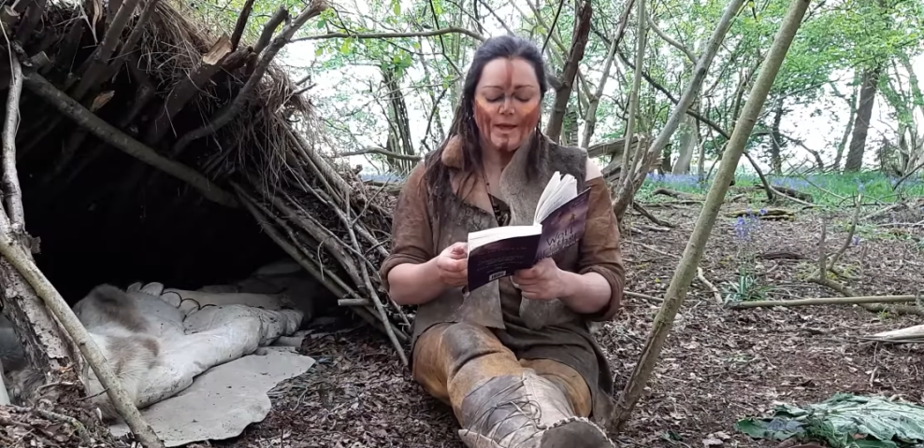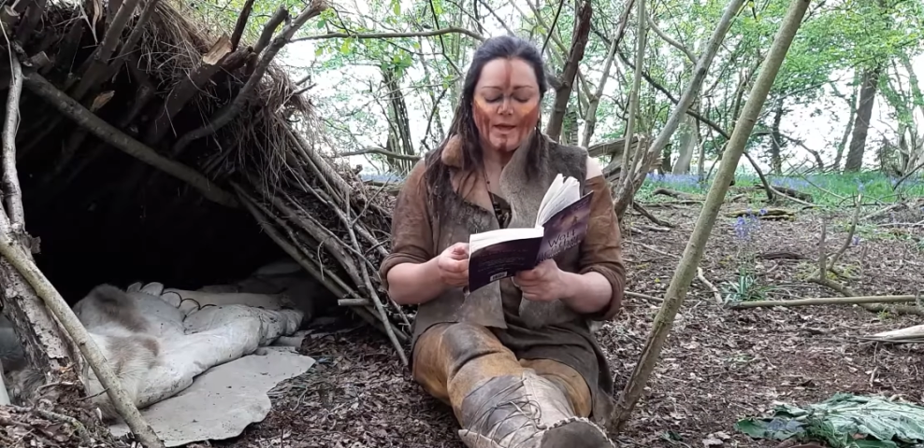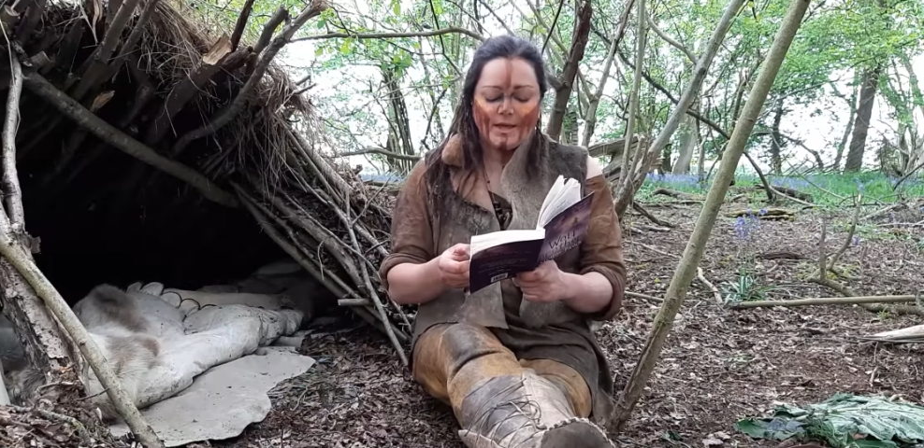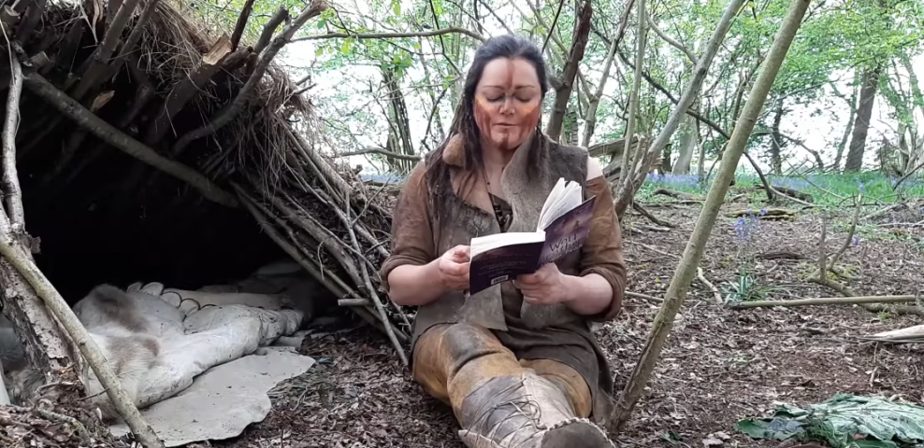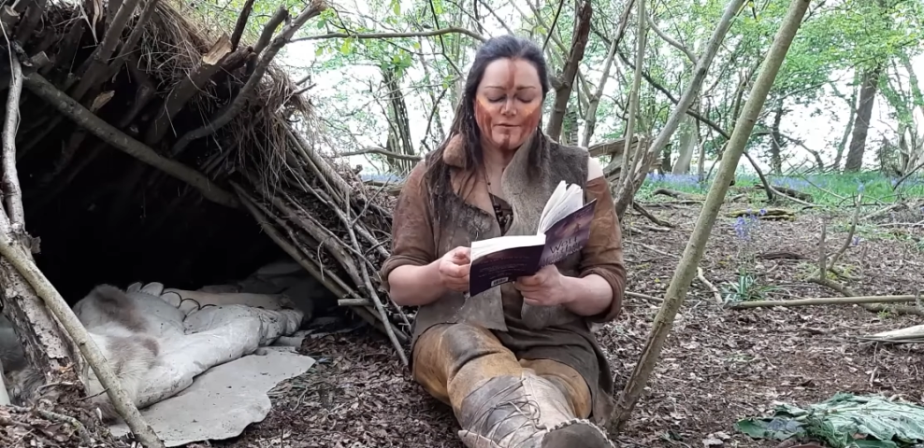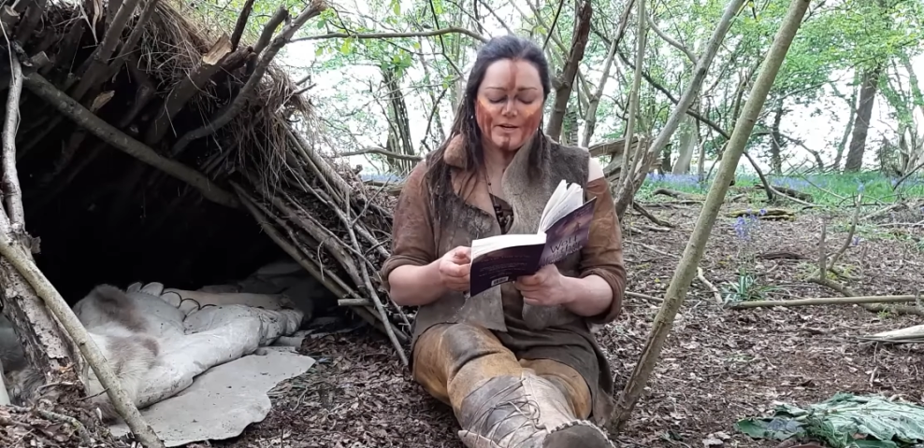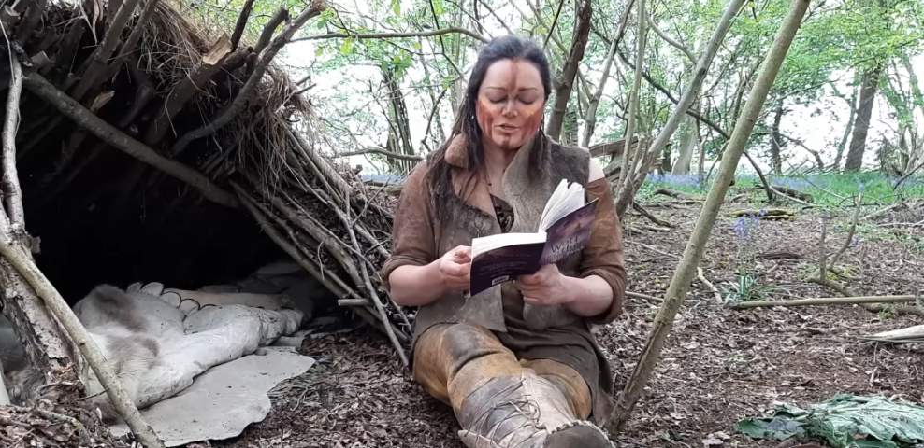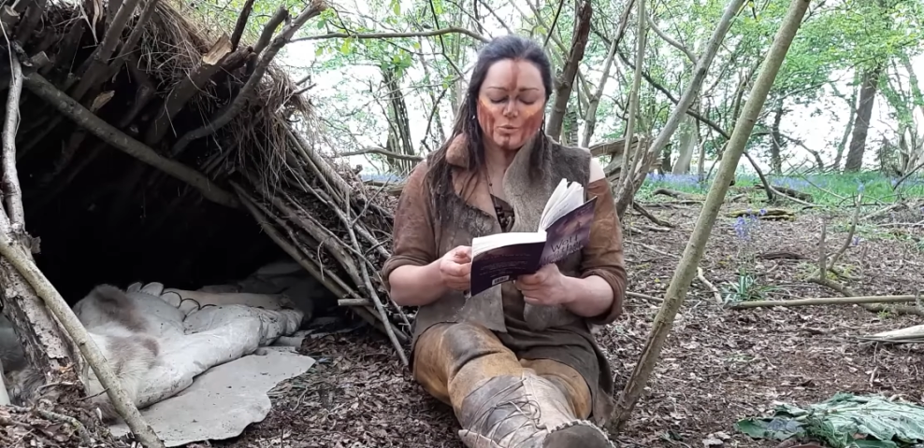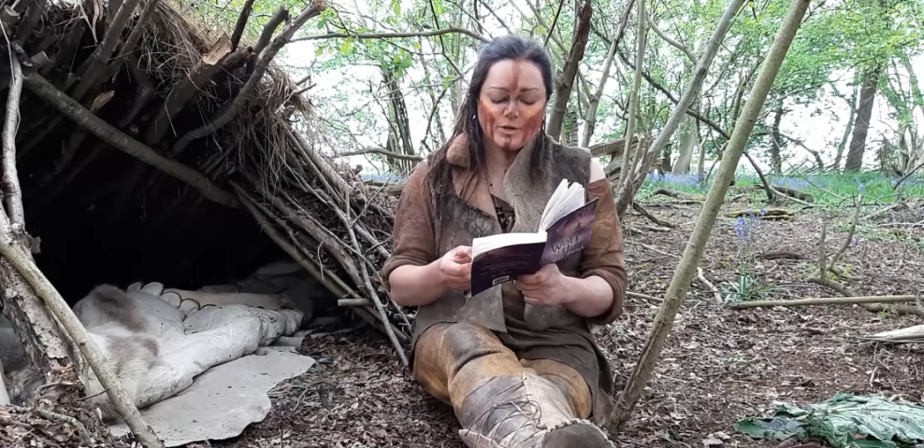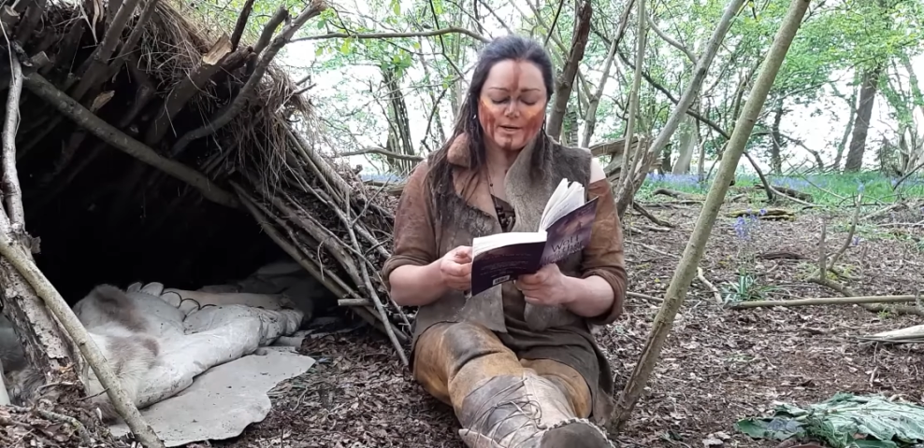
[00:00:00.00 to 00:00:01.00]
He
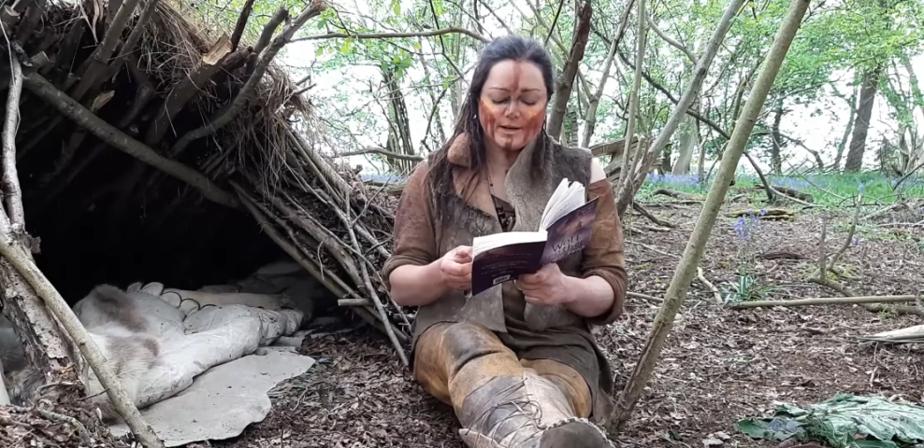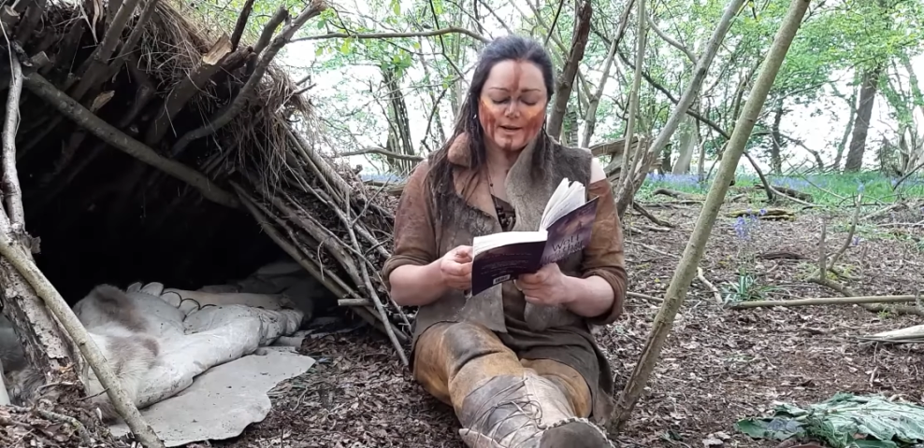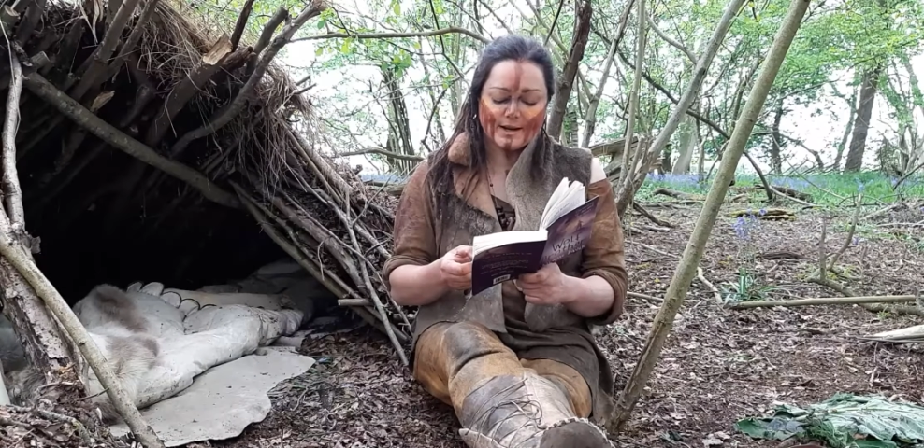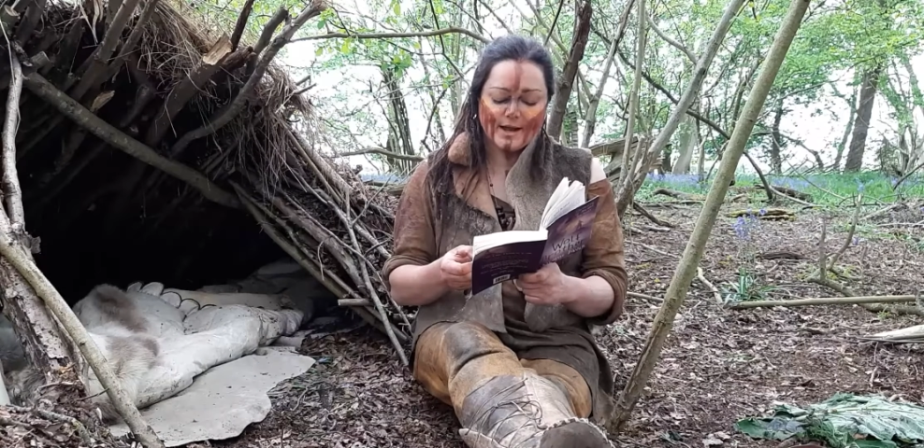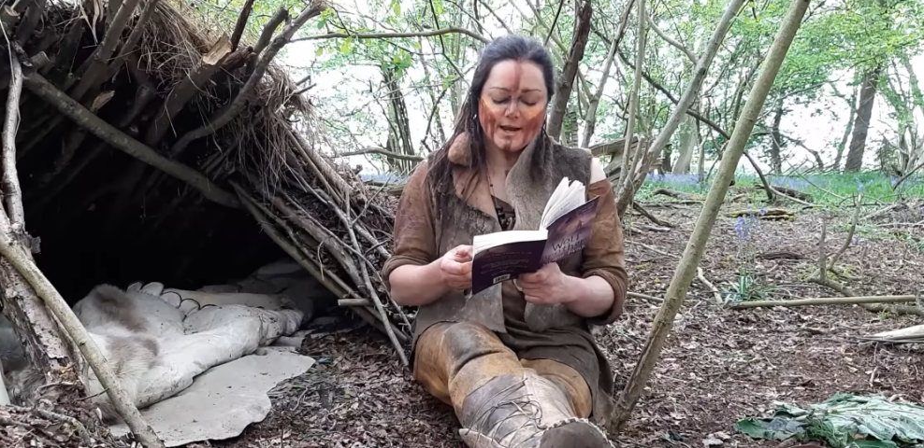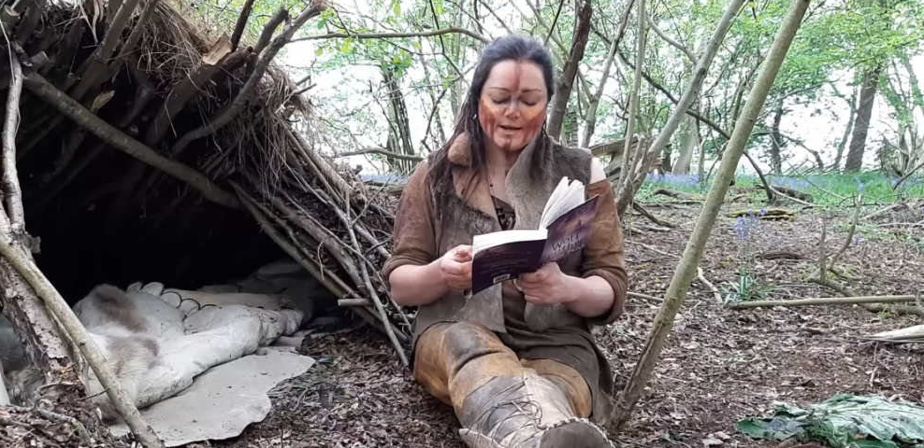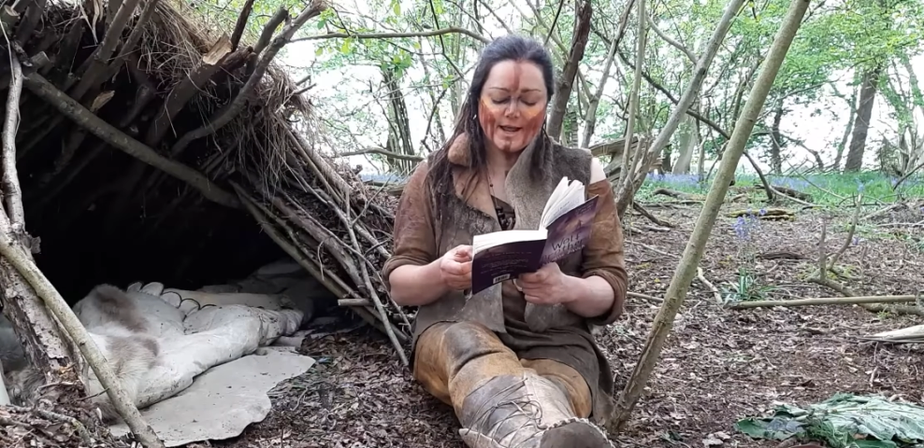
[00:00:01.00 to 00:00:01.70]
finished whittling and